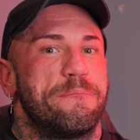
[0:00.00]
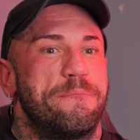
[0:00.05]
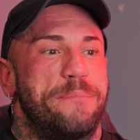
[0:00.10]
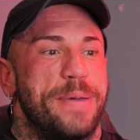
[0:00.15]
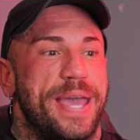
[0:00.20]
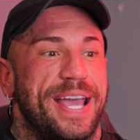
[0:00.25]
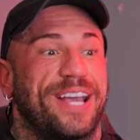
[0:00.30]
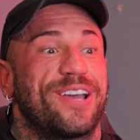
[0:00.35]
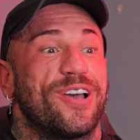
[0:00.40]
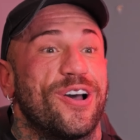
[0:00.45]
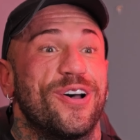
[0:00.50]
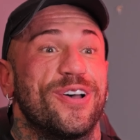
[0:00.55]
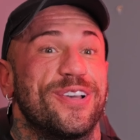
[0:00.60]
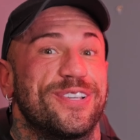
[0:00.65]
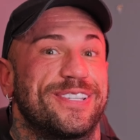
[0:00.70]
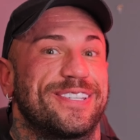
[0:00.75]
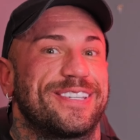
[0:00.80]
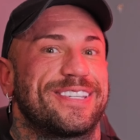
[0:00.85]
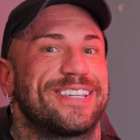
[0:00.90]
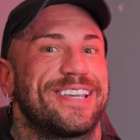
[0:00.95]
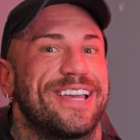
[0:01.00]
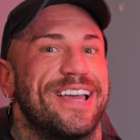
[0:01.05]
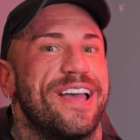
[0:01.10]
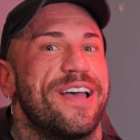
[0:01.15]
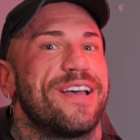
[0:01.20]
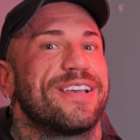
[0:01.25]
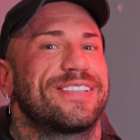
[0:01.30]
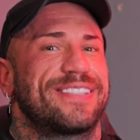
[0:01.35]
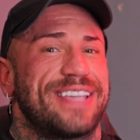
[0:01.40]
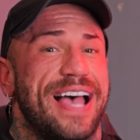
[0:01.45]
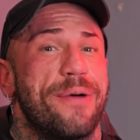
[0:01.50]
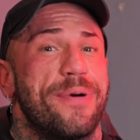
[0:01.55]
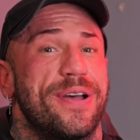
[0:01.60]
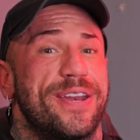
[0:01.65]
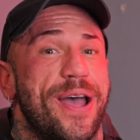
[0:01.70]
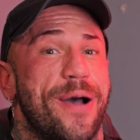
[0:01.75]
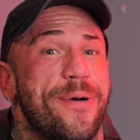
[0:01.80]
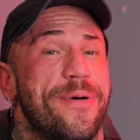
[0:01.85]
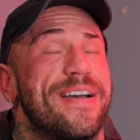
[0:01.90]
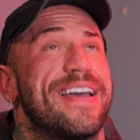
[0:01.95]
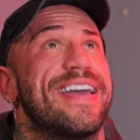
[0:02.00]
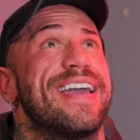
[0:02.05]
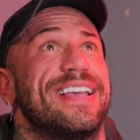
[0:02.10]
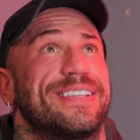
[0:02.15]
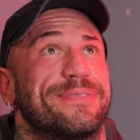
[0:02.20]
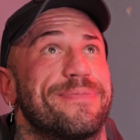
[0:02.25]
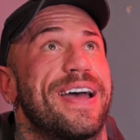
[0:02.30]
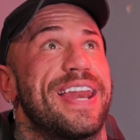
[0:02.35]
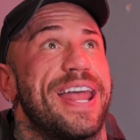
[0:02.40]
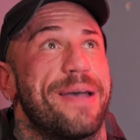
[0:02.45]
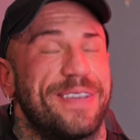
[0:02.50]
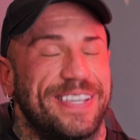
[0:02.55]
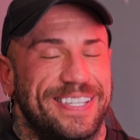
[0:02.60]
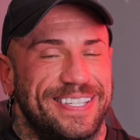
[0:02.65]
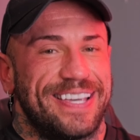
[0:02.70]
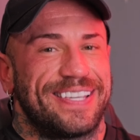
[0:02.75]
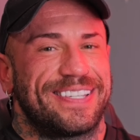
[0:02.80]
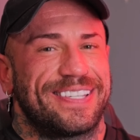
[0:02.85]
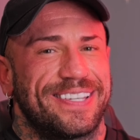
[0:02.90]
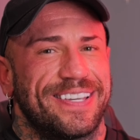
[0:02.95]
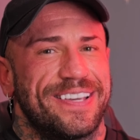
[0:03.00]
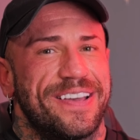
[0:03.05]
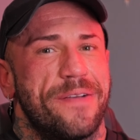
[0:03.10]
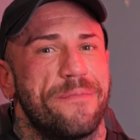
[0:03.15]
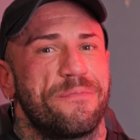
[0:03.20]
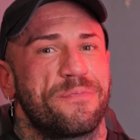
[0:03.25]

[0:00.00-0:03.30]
because sourdough is my nemesis.